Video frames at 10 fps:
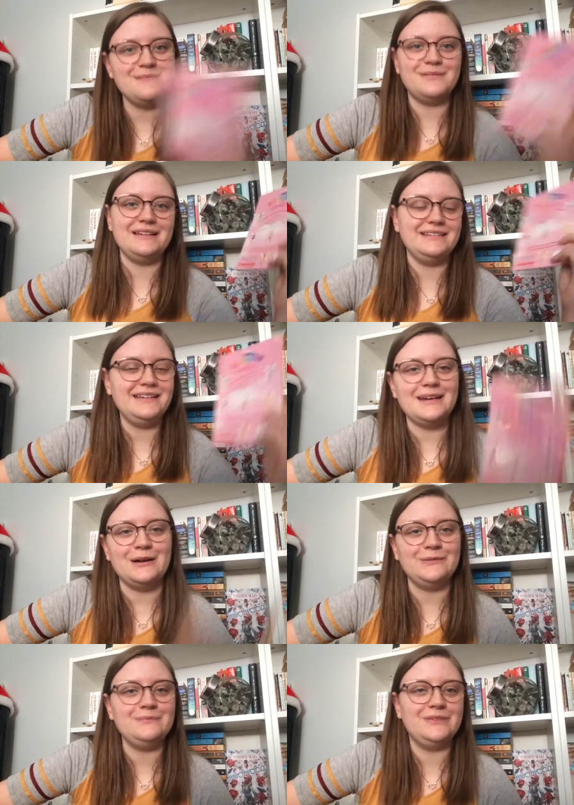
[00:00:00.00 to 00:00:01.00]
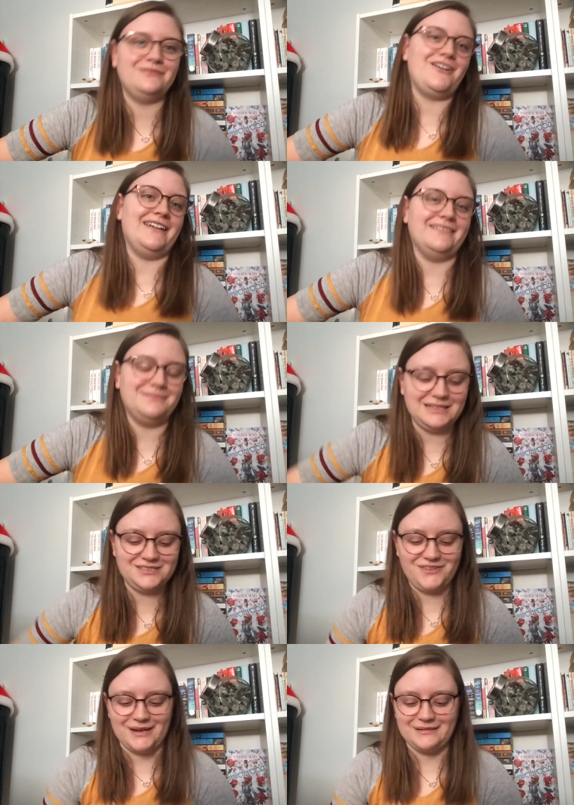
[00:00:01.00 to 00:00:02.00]
But, you know, fun.
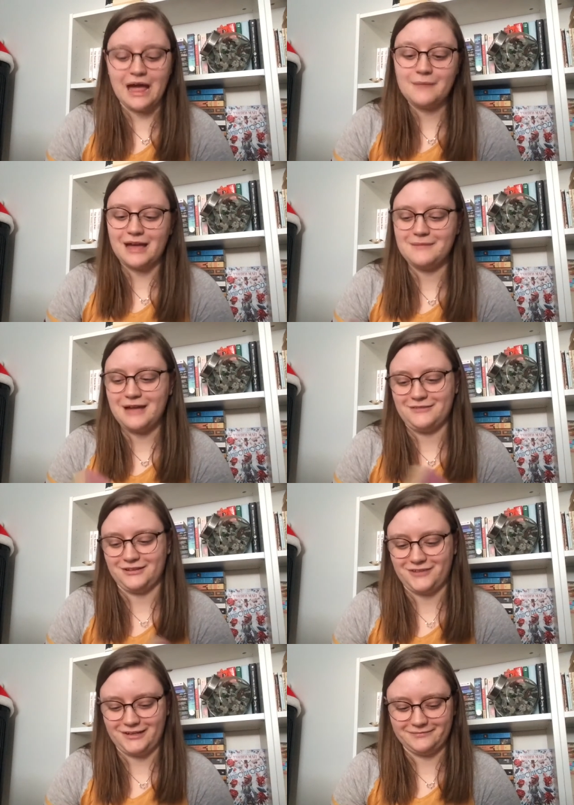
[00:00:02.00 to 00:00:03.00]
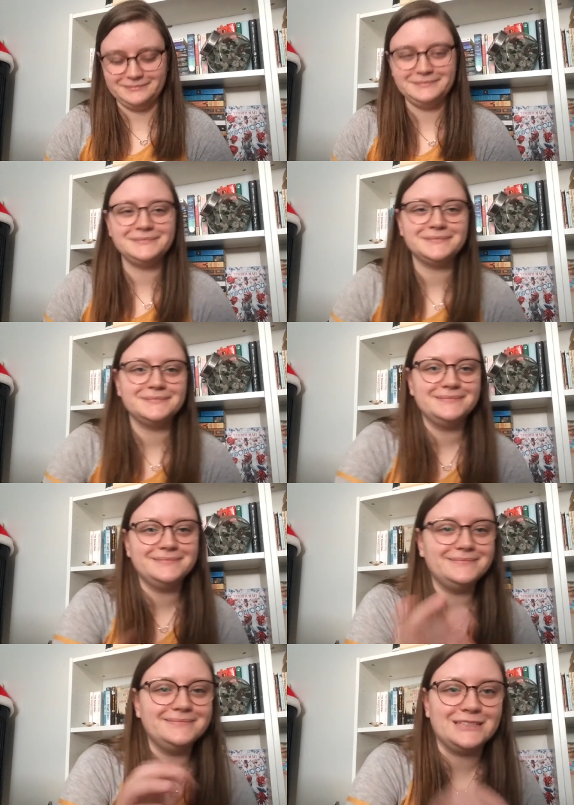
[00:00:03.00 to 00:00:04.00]
It's fun. I'm having fun.
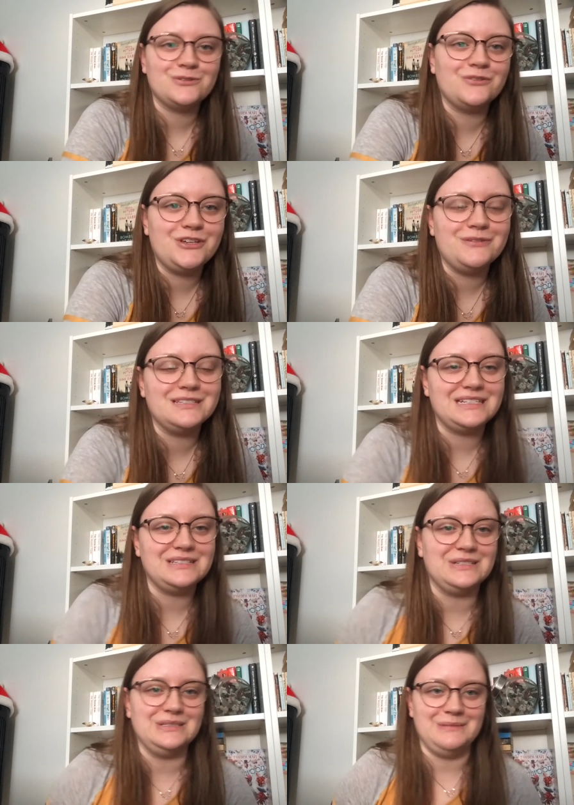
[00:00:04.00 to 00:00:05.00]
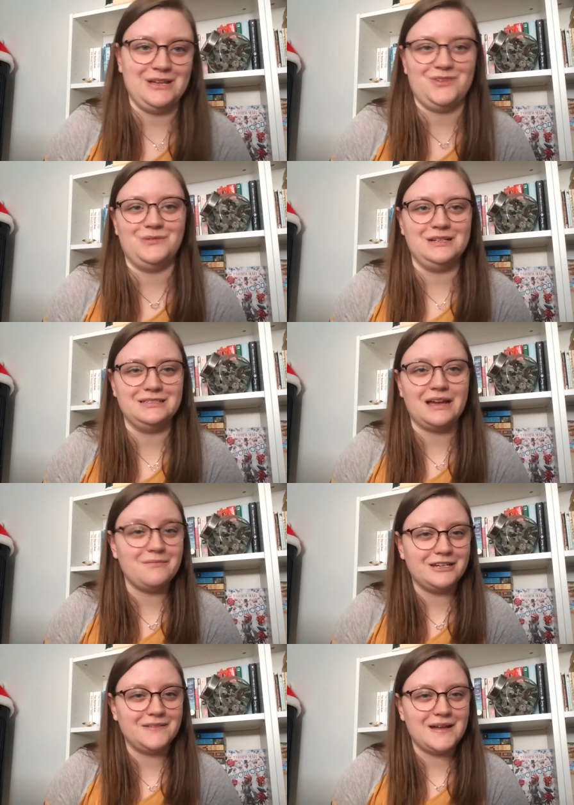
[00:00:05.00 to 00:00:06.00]
This review isn't as good as my other ones, I'm
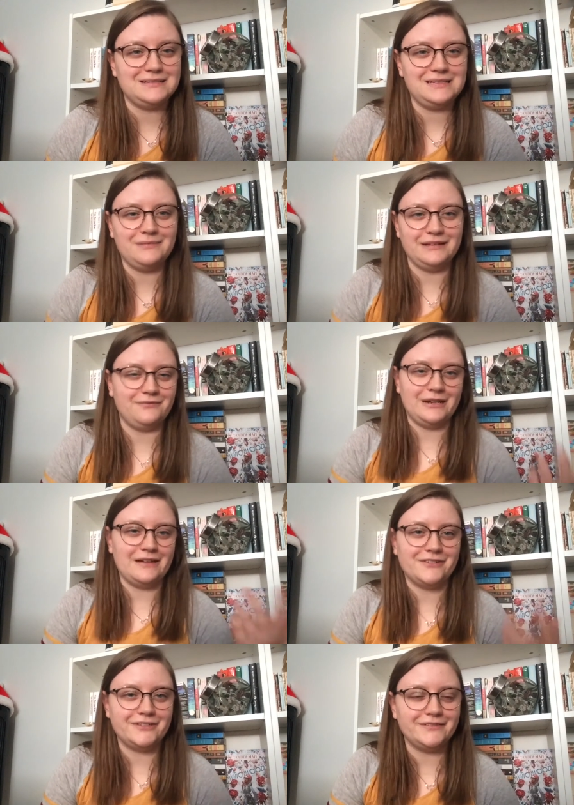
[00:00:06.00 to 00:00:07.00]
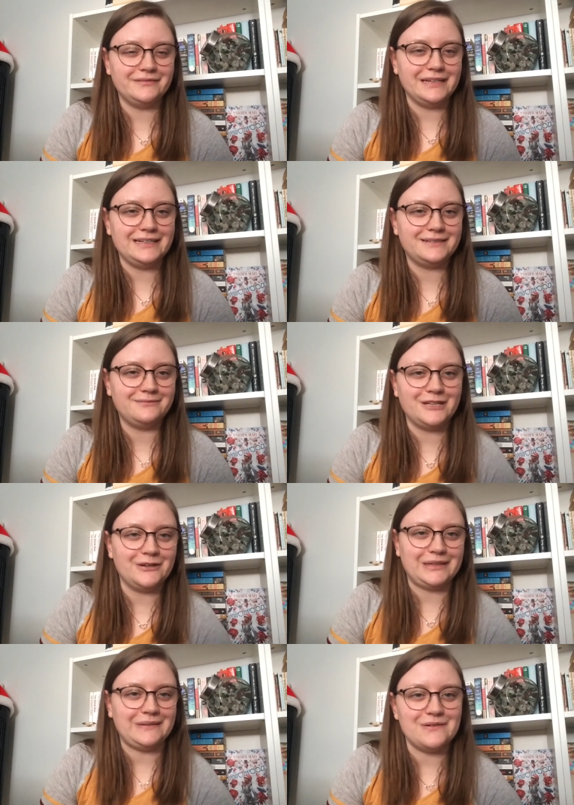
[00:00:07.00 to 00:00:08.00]
realizing, but whatever. Like, we
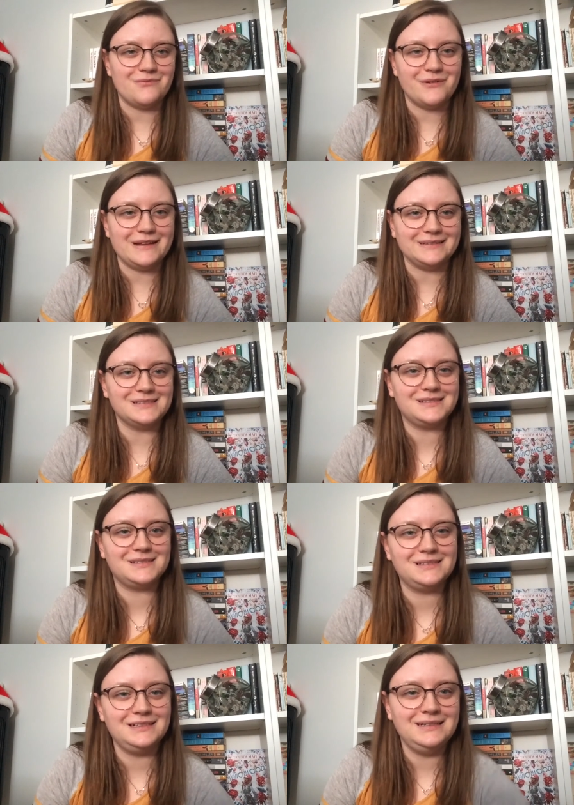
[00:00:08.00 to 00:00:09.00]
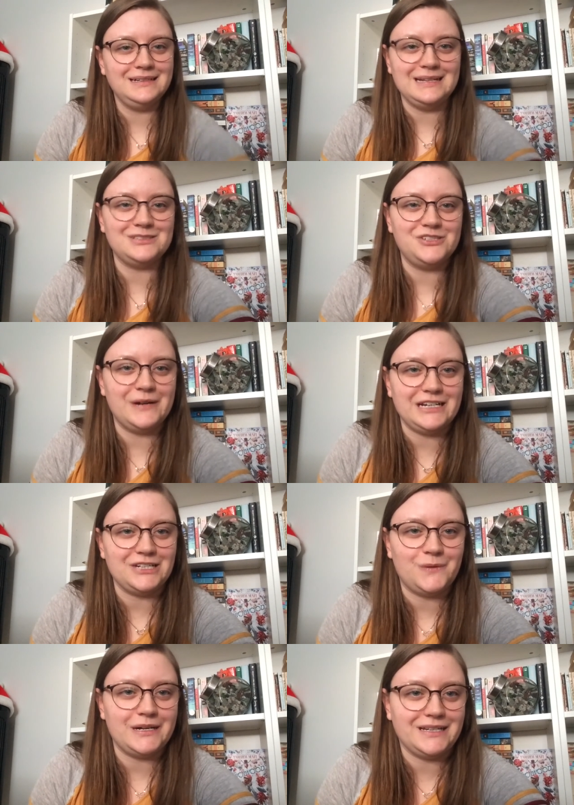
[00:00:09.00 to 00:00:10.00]
only live once. It's
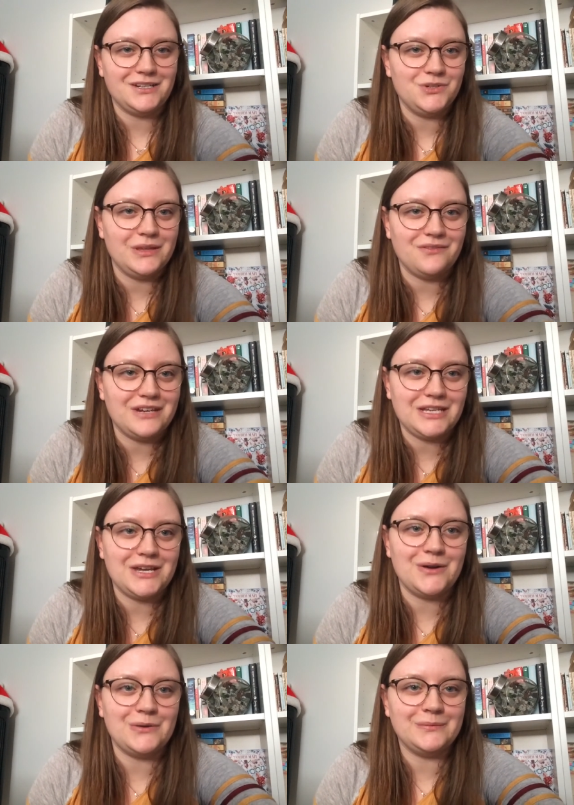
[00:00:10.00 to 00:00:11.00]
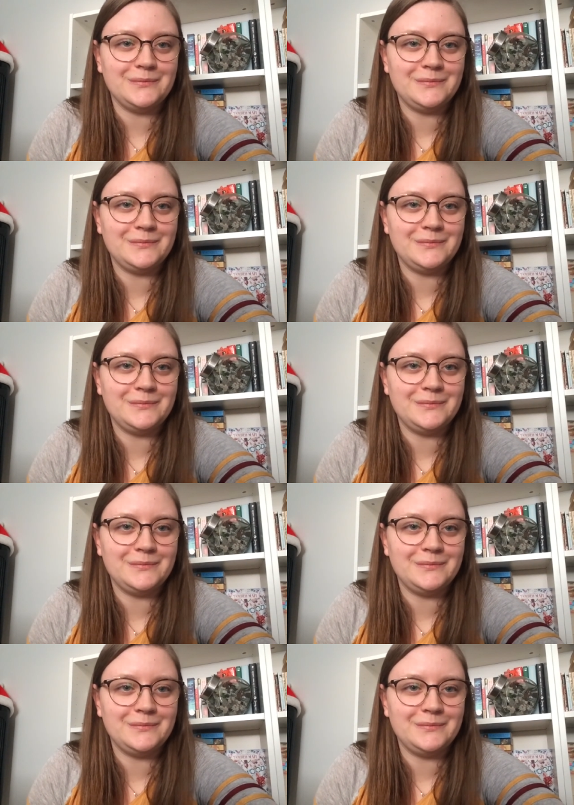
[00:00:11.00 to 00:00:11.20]
2020. Enjoy the video.